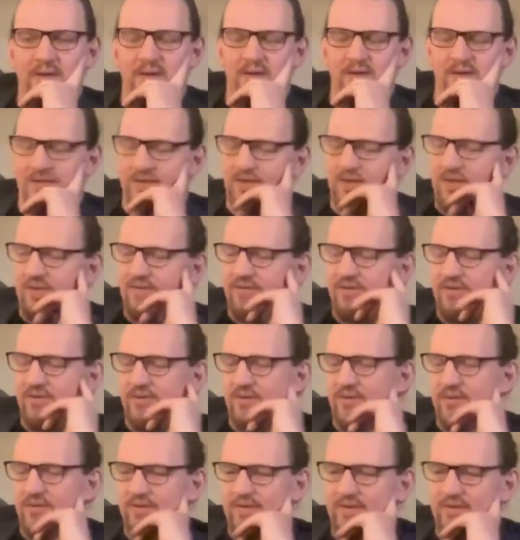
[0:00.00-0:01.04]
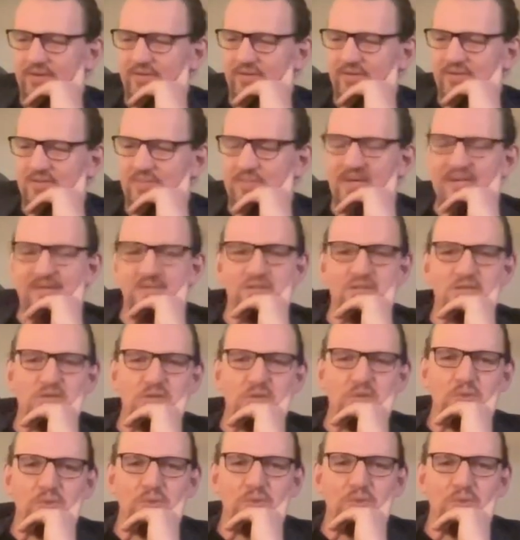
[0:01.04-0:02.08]
if you speak to
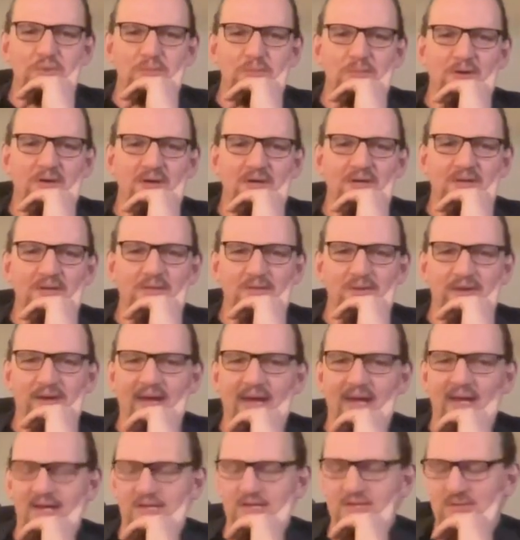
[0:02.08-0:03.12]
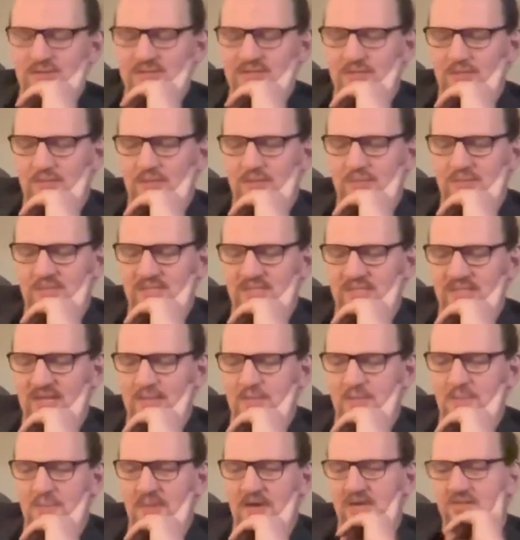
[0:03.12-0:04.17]
Sean or Michael or Ailish or someone, particularly
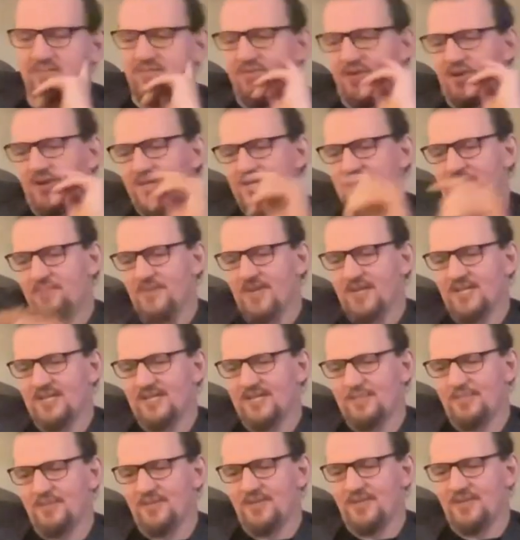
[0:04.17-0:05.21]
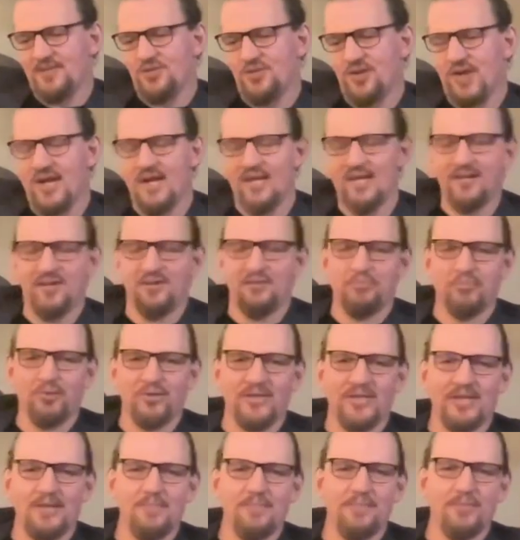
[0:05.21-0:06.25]
MMA fighters, about some of the training that I've
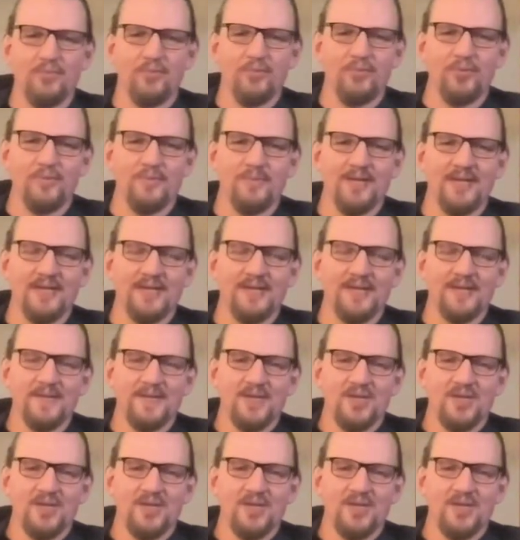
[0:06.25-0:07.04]
put them through, I mean,